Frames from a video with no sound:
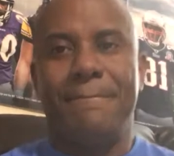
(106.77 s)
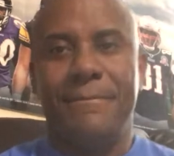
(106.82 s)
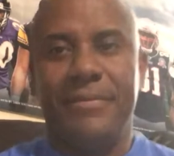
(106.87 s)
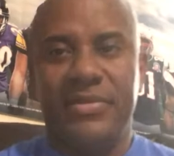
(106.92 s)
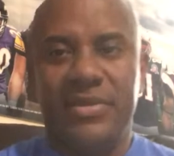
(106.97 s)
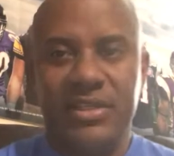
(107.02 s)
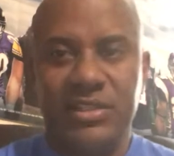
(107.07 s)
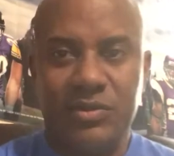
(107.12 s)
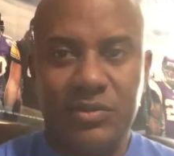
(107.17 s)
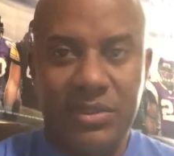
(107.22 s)

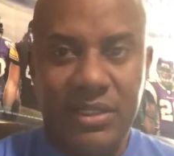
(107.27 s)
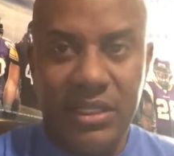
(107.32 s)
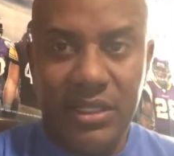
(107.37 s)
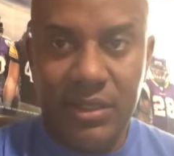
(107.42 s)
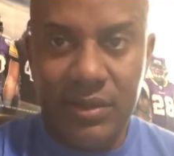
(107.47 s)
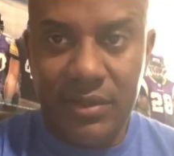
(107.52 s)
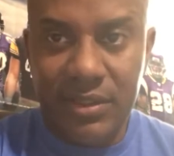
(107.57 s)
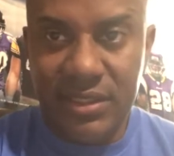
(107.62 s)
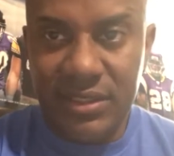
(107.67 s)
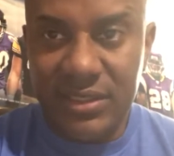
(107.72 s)
This one
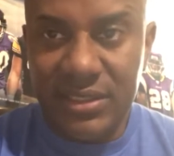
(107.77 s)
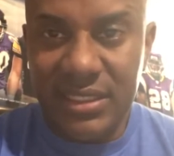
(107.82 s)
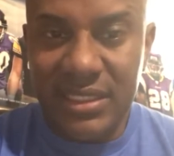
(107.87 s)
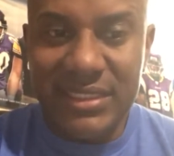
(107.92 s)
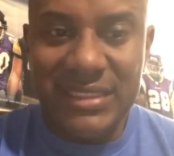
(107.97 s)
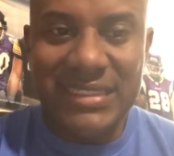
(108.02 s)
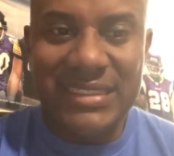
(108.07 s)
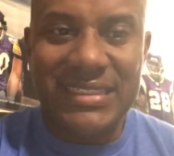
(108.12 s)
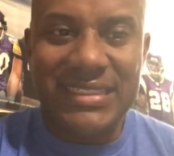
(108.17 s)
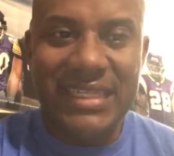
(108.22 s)
here is
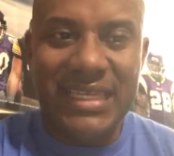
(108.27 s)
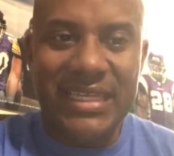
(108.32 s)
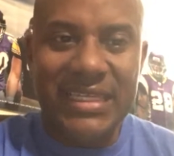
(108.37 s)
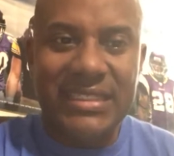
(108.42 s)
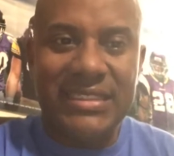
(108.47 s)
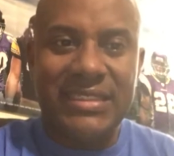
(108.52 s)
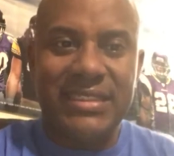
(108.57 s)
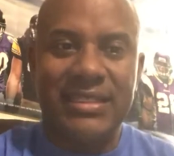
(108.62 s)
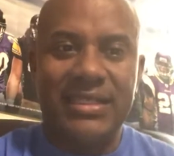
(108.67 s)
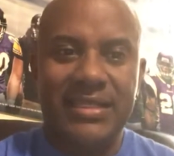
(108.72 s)

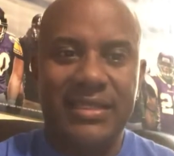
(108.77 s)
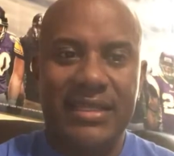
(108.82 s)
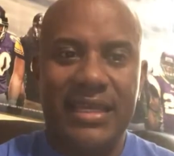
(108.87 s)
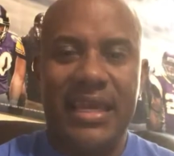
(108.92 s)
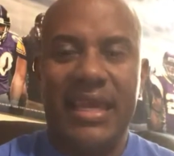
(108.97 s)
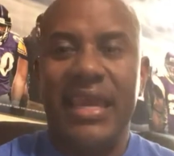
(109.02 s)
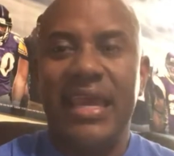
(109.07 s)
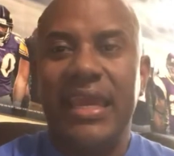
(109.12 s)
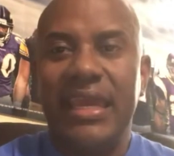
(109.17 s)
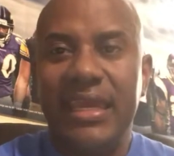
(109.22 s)
Satan
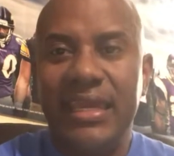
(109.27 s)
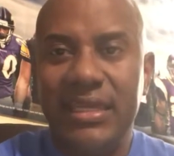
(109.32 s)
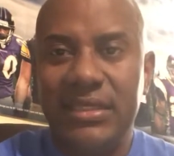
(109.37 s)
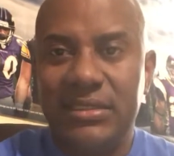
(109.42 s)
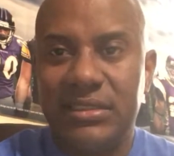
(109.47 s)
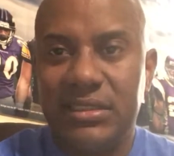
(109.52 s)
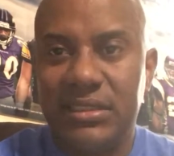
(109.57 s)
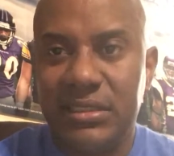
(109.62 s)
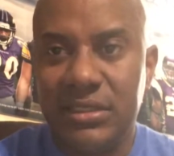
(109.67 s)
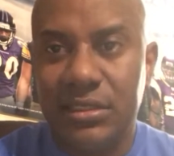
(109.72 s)

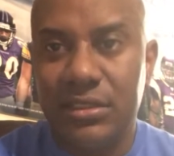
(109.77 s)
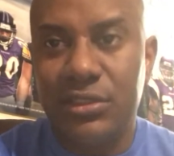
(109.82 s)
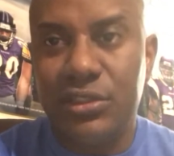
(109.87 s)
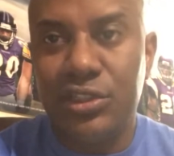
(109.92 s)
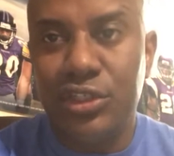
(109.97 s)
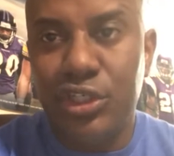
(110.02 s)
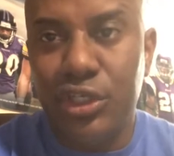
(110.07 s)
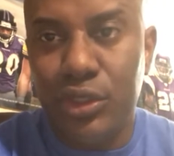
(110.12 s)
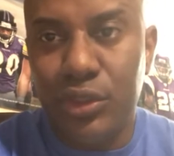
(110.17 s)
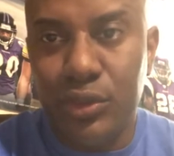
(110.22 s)
hates
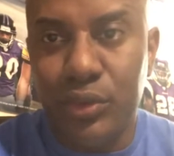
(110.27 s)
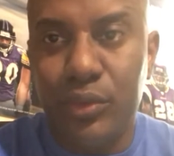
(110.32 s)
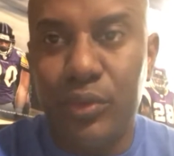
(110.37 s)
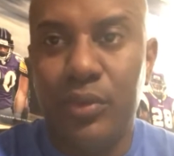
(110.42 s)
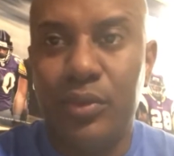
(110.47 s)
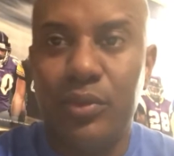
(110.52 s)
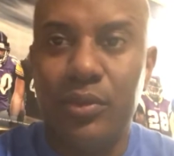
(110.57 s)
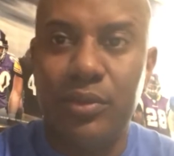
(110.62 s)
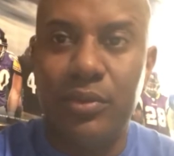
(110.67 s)
you.